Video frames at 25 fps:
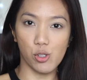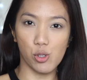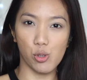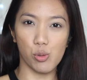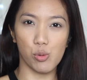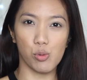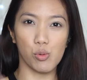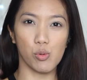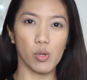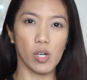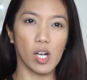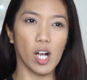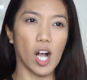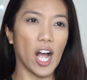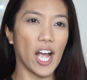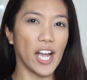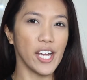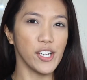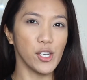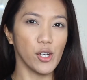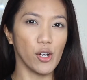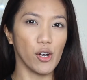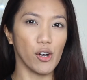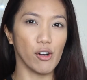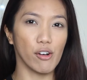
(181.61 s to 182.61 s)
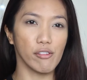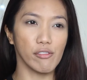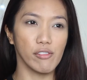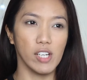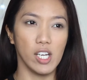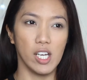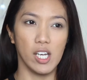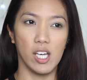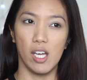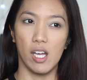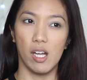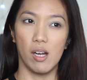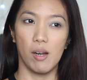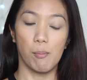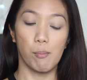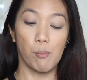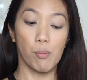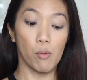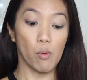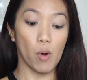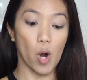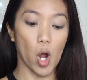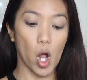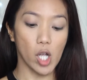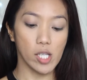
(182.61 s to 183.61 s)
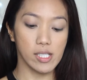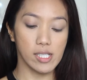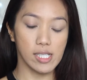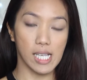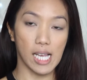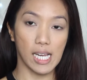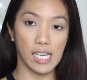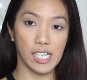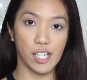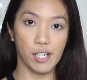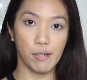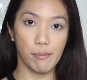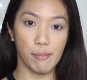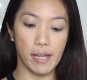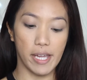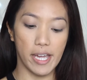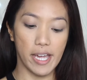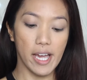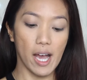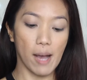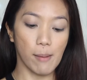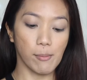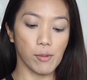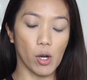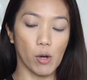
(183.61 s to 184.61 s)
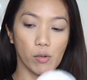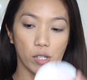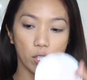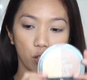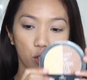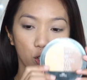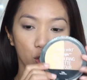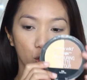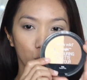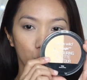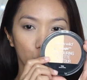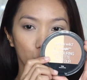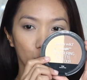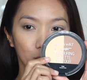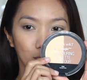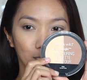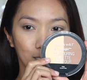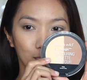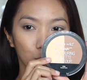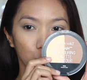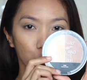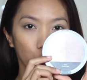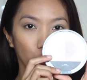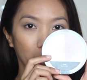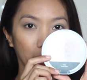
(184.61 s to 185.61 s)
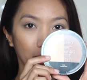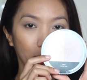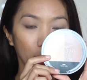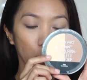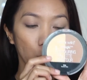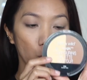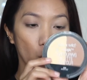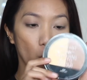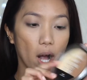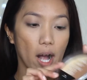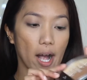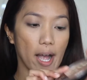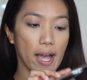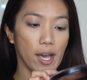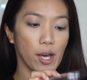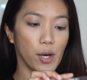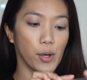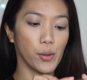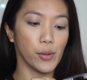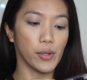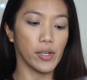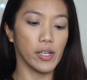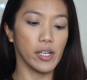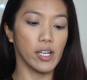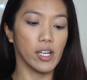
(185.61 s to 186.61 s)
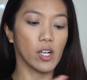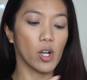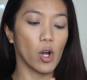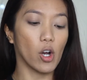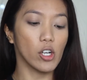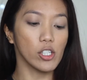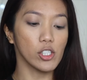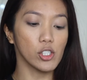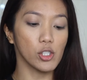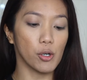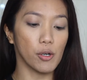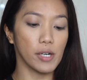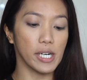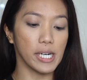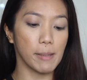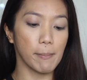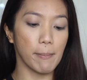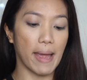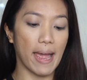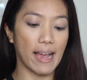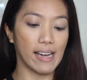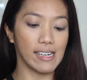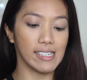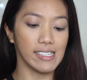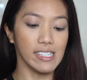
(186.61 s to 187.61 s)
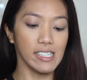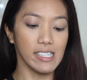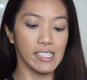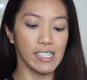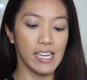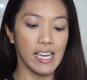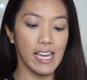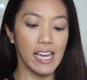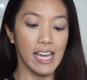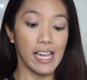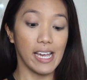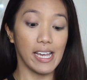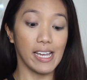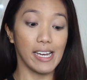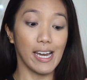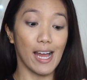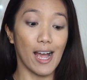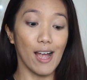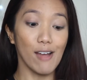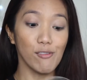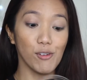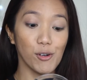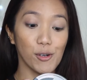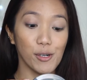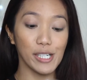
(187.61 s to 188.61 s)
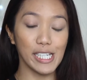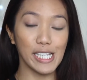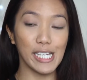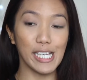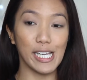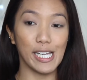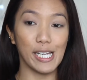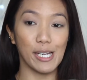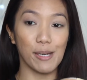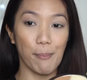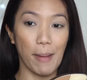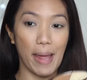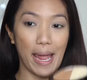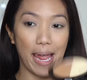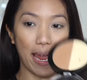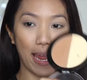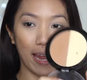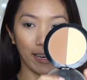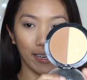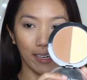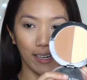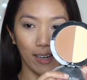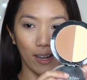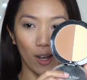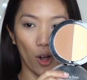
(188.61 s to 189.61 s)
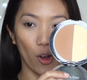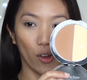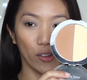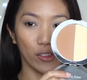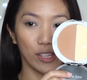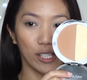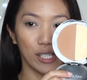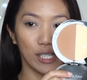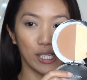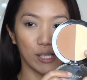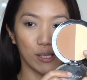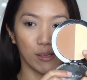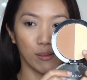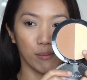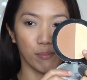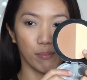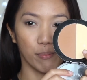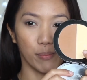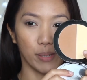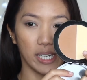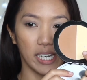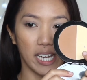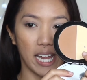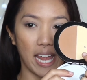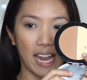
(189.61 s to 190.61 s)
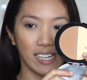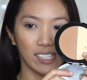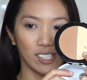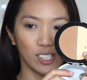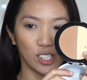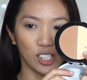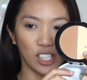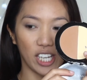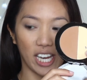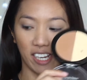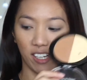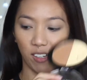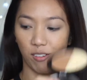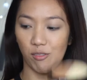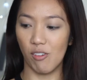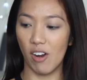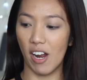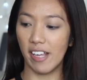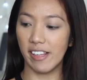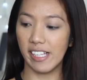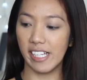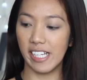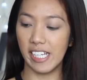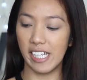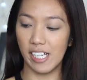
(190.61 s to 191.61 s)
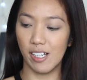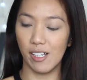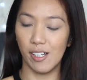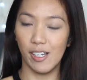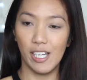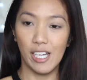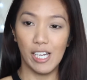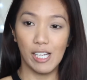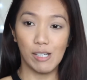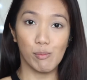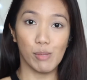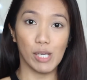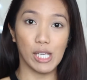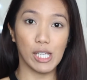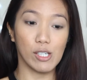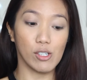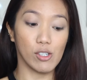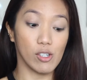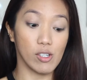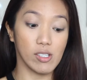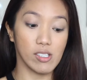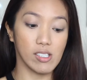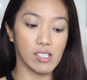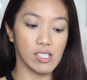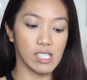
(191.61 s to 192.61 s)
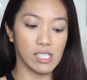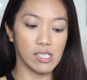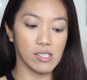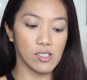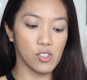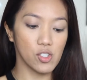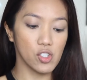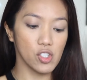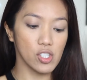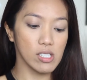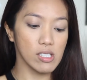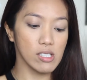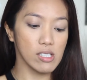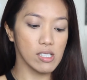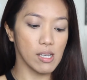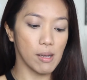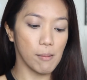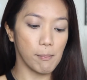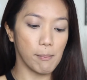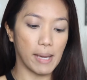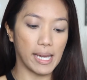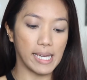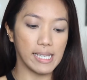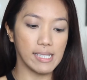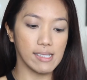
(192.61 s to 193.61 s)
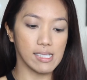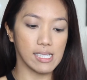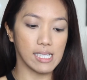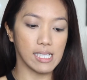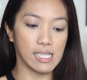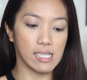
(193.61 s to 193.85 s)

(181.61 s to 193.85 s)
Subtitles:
to kind of bronze a little bit, I'm going to use this Wet n Wild contouring palette, and I've already hit pan on this banana shade right here because it's just amazing.